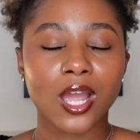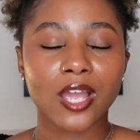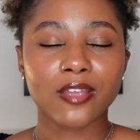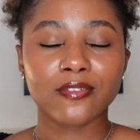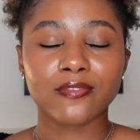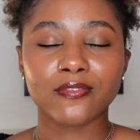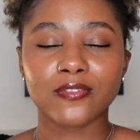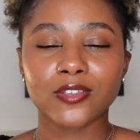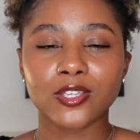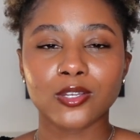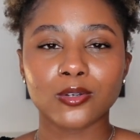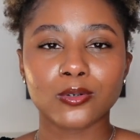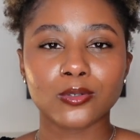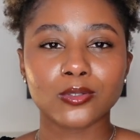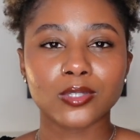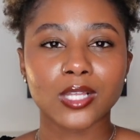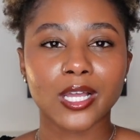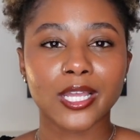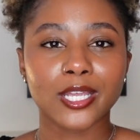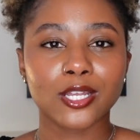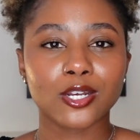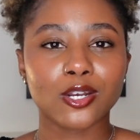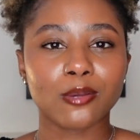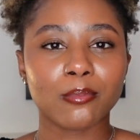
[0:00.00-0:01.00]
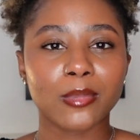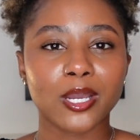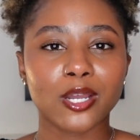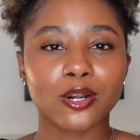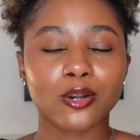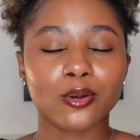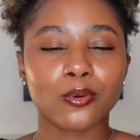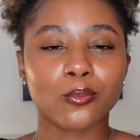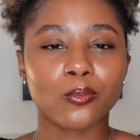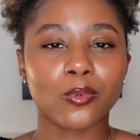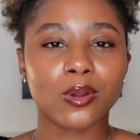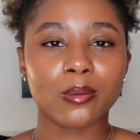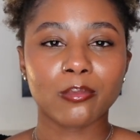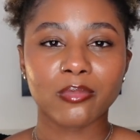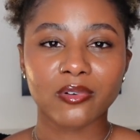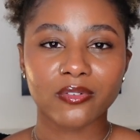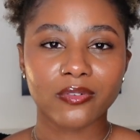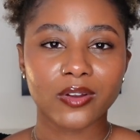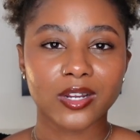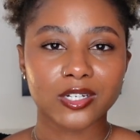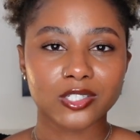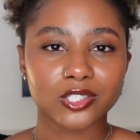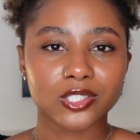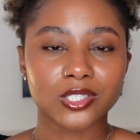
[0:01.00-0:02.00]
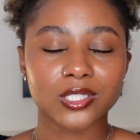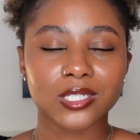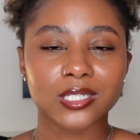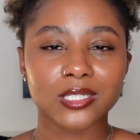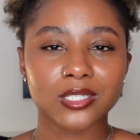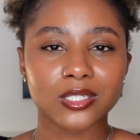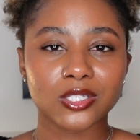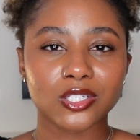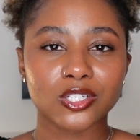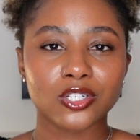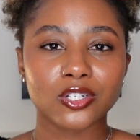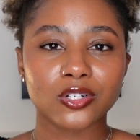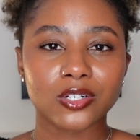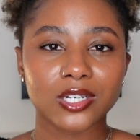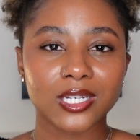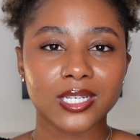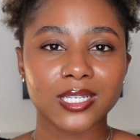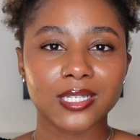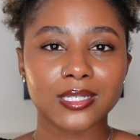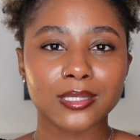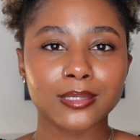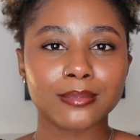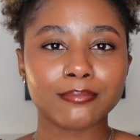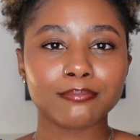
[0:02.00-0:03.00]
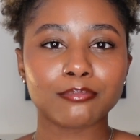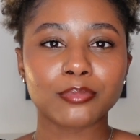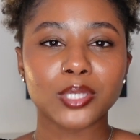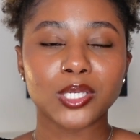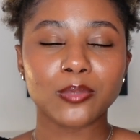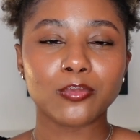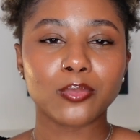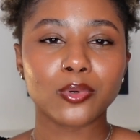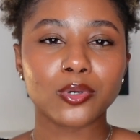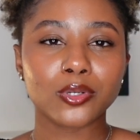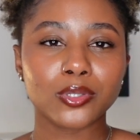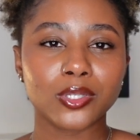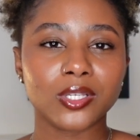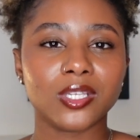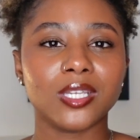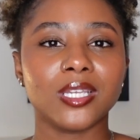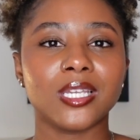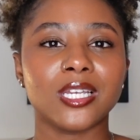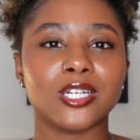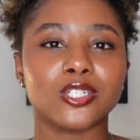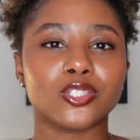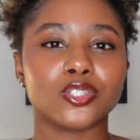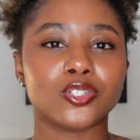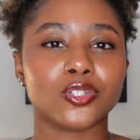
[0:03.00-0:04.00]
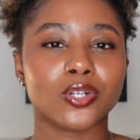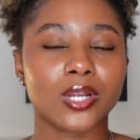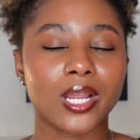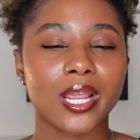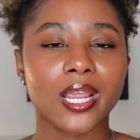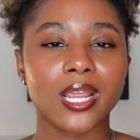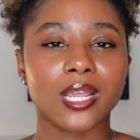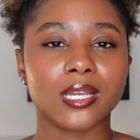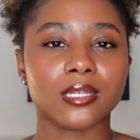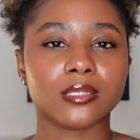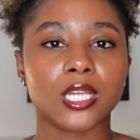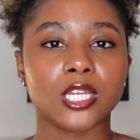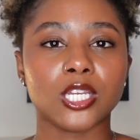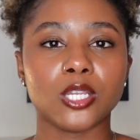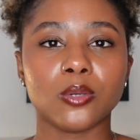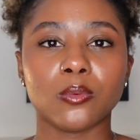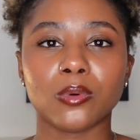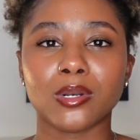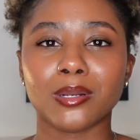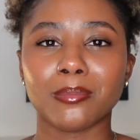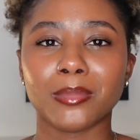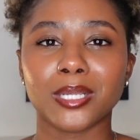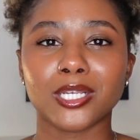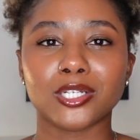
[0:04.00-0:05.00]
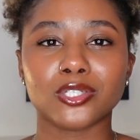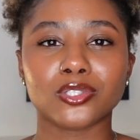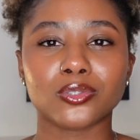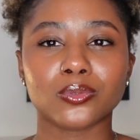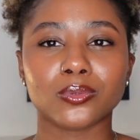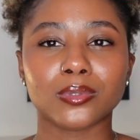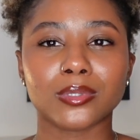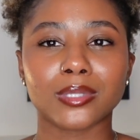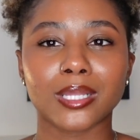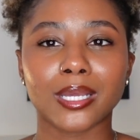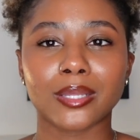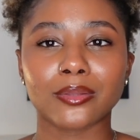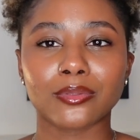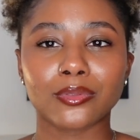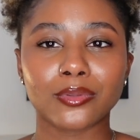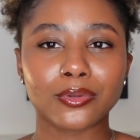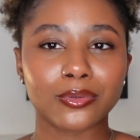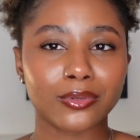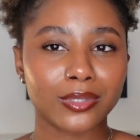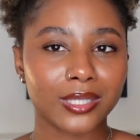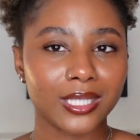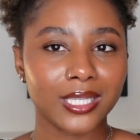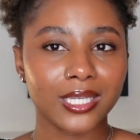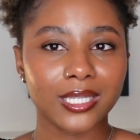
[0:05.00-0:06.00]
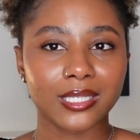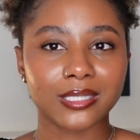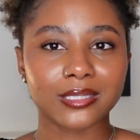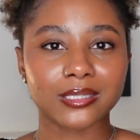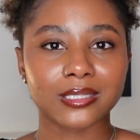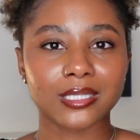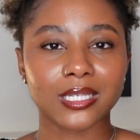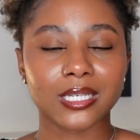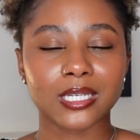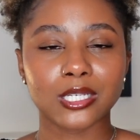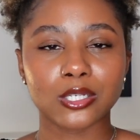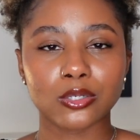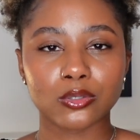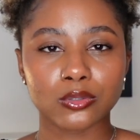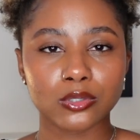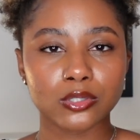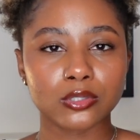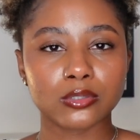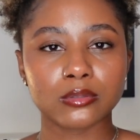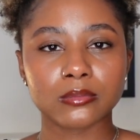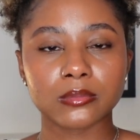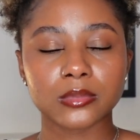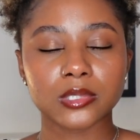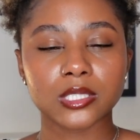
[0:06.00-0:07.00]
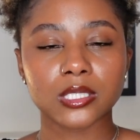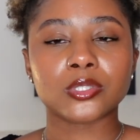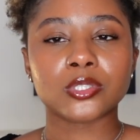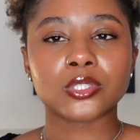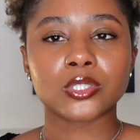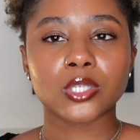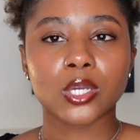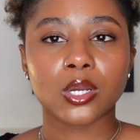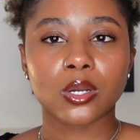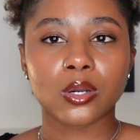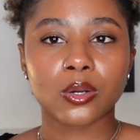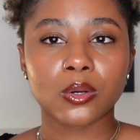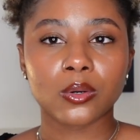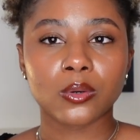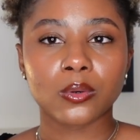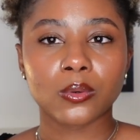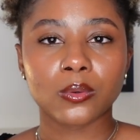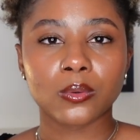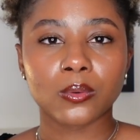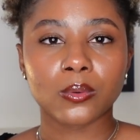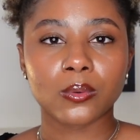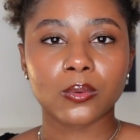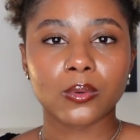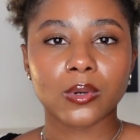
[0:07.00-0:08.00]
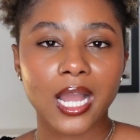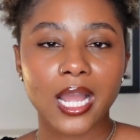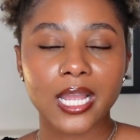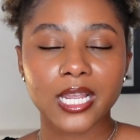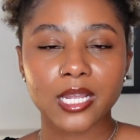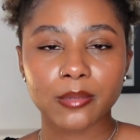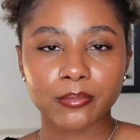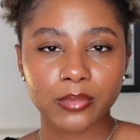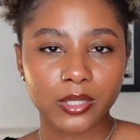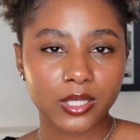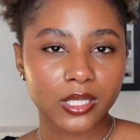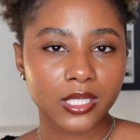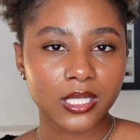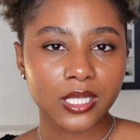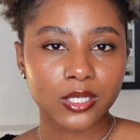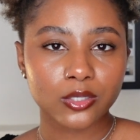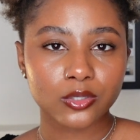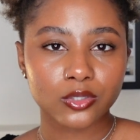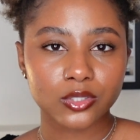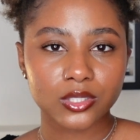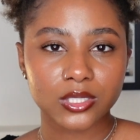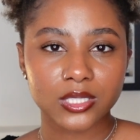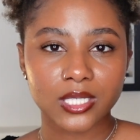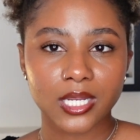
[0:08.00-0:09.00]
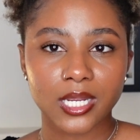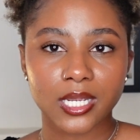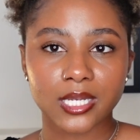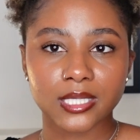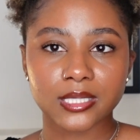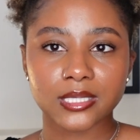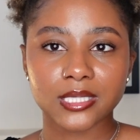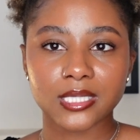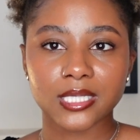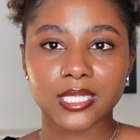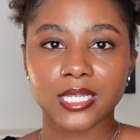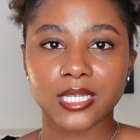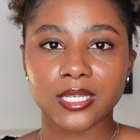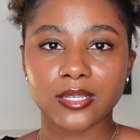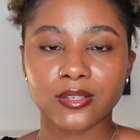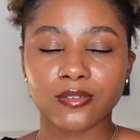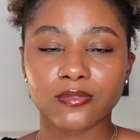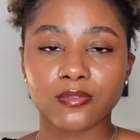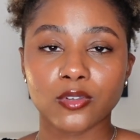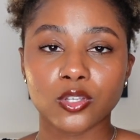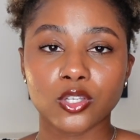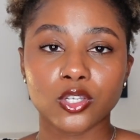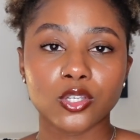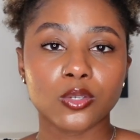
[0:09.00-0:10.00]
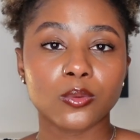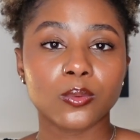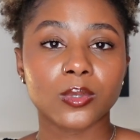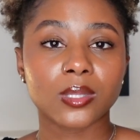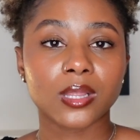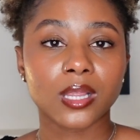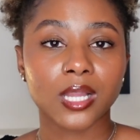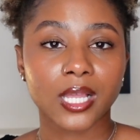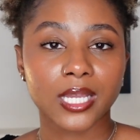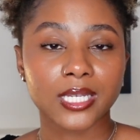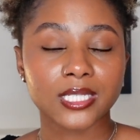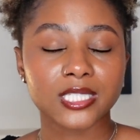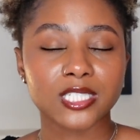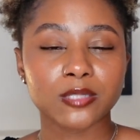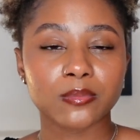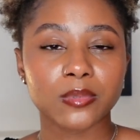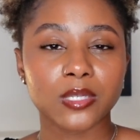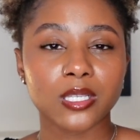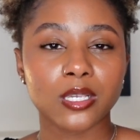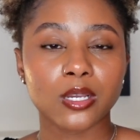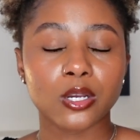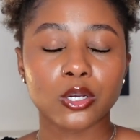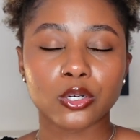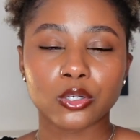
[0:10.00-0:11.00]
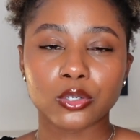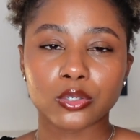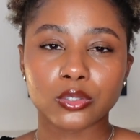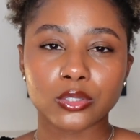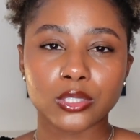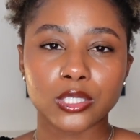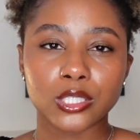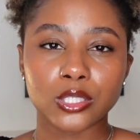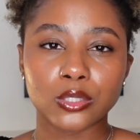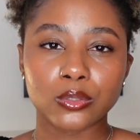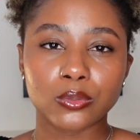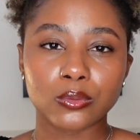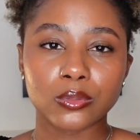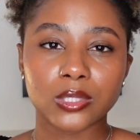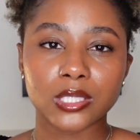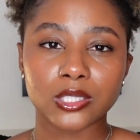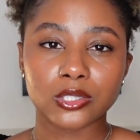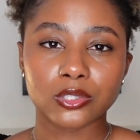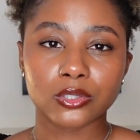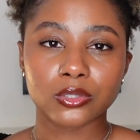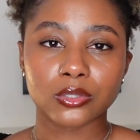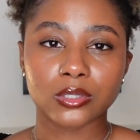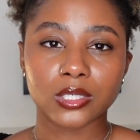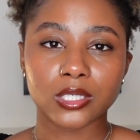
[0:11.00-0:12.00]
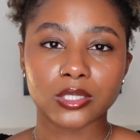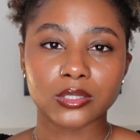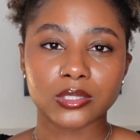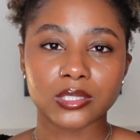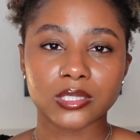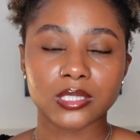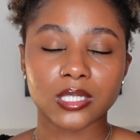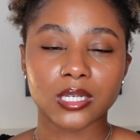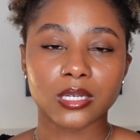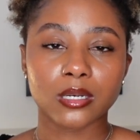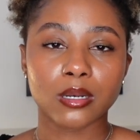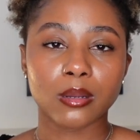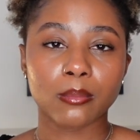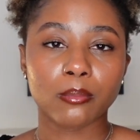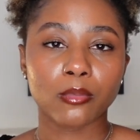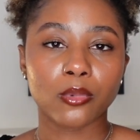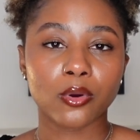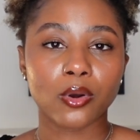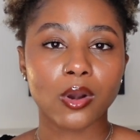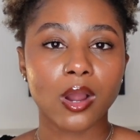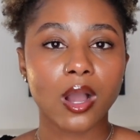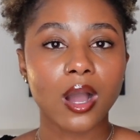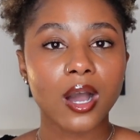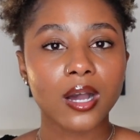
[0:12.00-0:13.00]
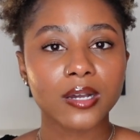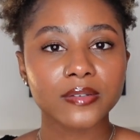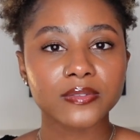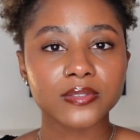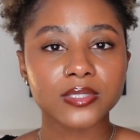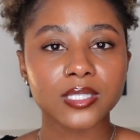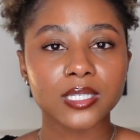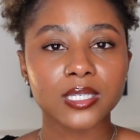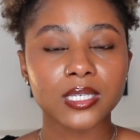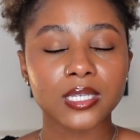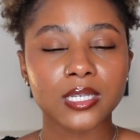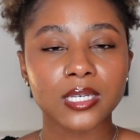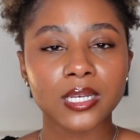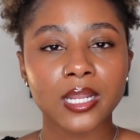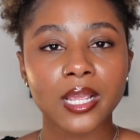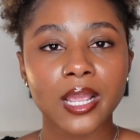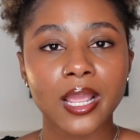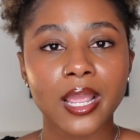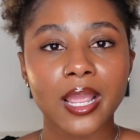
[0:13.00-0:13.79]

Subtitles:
I feel like no matter what profession you're in, people are looking at your hand and you want to make sure that they're cleaned and groomed. So I completely understand if you would like to be a girly who gets your nails done more often.